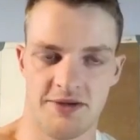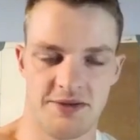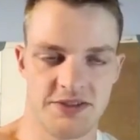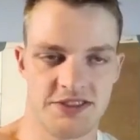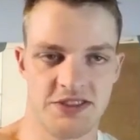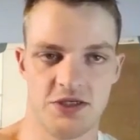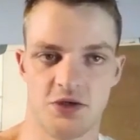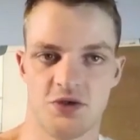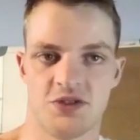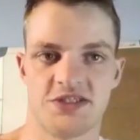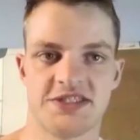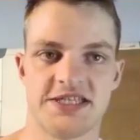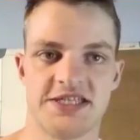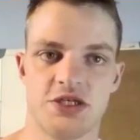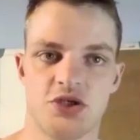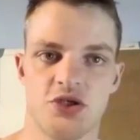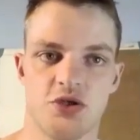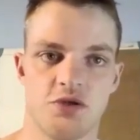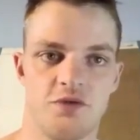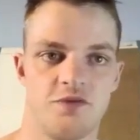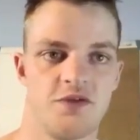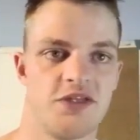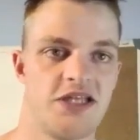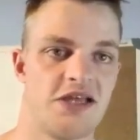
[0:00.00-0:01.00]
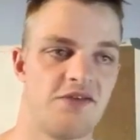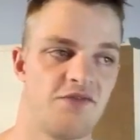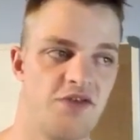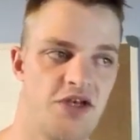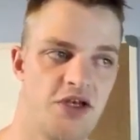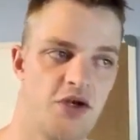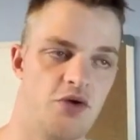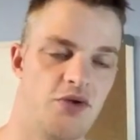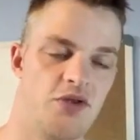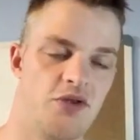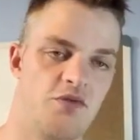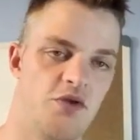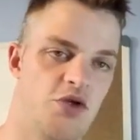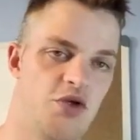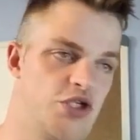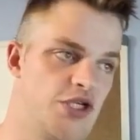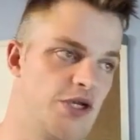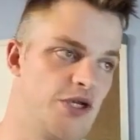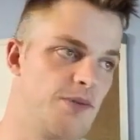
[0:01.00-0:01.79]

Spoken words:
So stay tuned for that video in the future.